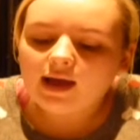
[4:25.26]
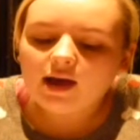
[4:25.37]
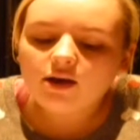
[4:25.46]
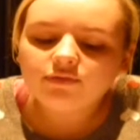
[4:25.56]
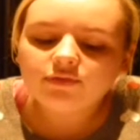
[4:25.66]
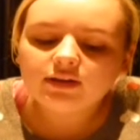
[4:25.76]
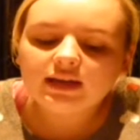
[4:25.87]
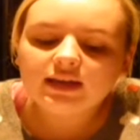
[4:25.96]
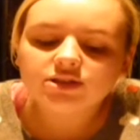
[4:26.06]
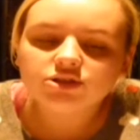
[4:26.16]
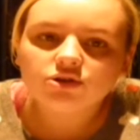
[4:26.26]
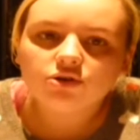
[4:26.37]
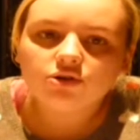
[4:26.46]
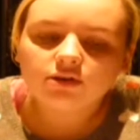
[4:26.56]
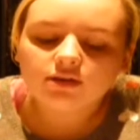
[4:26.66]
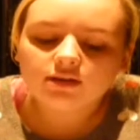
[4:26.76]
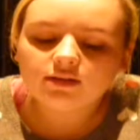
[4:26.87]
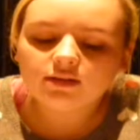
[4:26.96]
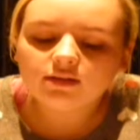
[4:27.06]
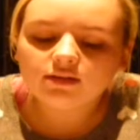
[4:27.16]
Alfred Hitchcock
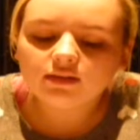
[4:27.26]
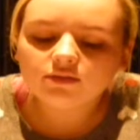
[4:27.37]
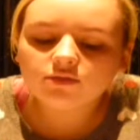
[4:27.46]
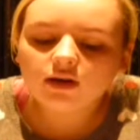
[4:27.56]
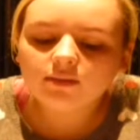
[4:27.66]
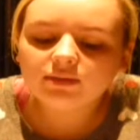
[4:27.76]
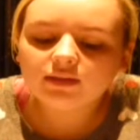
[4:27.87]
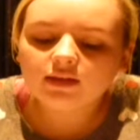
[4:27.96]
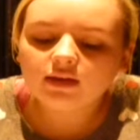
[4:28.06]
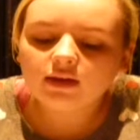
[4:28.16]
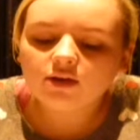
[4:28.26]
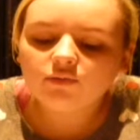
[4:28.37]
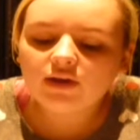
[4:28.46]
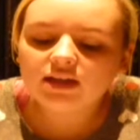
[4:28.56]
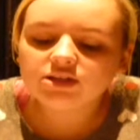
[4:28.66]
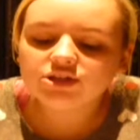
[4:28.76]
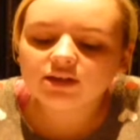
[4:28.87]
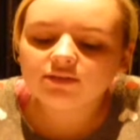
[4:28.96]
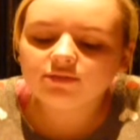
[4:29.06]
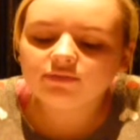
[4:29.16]
describes the
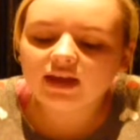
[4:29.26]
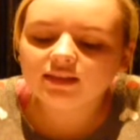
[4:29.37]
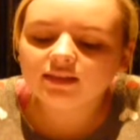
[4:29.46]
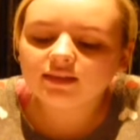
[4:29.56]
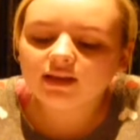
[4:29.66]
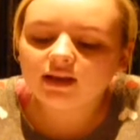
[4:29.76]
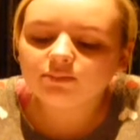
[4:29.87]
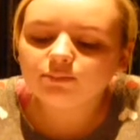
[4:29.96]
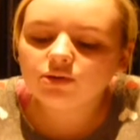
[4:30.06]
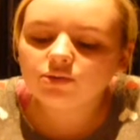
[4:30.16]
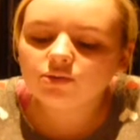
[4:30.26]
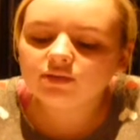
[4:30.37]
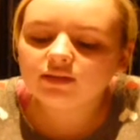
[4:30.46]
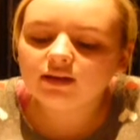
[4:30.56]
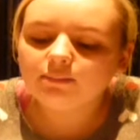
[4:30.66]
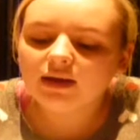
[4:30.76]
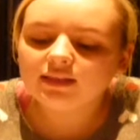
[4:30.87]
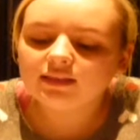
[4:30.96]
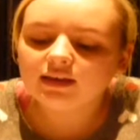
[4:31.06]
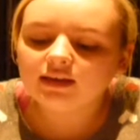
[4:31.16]
arranging of events as pure
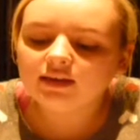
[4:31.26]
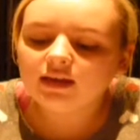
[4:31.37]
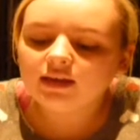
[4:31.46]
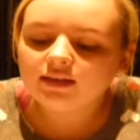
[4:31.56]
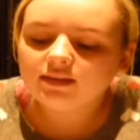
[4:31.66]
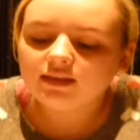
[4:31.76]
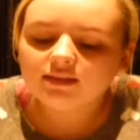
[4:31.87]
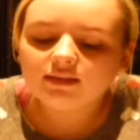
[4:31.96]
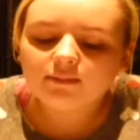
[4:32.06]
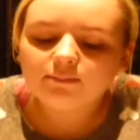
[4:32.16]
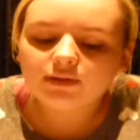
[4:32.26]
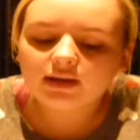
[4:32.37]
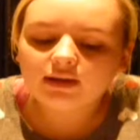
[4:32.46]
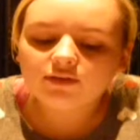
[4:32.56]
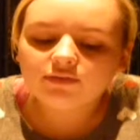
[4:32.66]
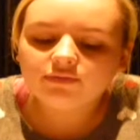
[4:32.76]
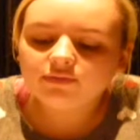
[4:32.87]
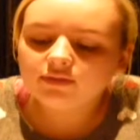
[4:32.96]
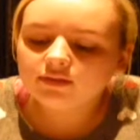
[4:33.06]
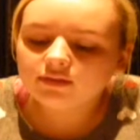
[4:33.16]
cinematic, the assembly of
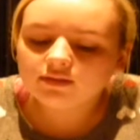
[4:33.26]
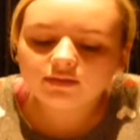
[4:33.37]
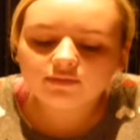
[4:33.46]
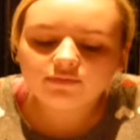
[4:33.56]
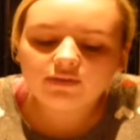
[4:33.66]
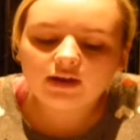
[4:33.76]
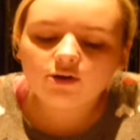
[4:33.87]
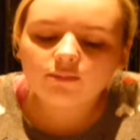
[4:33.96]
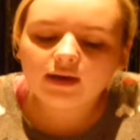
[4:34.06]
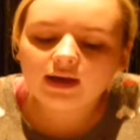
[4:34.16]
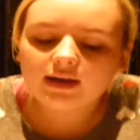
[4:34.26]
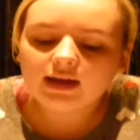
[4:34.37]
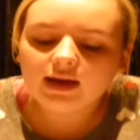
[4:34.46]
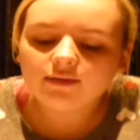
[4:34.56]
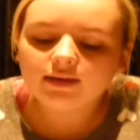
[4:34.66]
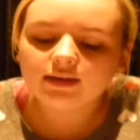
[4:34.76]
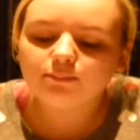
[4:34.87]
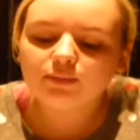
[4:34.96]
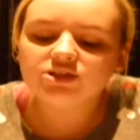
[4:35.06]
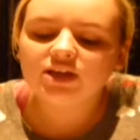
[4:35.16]
film and how it
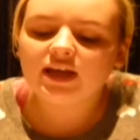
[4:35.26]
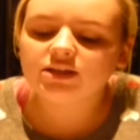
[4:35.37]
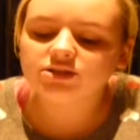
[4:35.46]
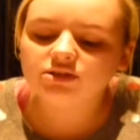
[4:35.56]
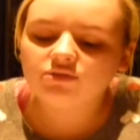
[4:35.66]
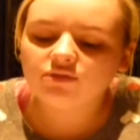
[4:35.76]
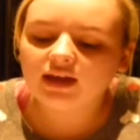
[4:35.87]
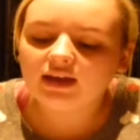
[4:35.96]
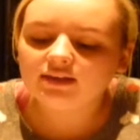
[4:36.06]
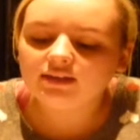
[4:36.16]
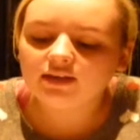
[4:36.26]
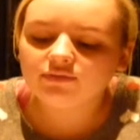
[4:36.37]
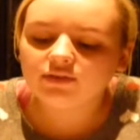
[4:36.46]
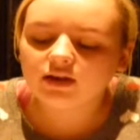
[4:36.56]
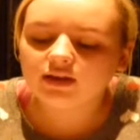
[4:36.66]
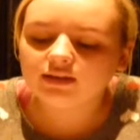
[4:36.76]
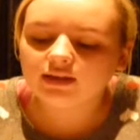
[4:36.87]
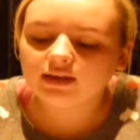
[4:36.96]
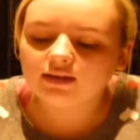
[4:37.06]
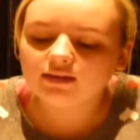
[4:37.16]
can be changed to create a different
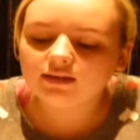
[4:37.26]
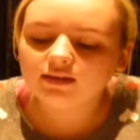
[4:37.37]
idea.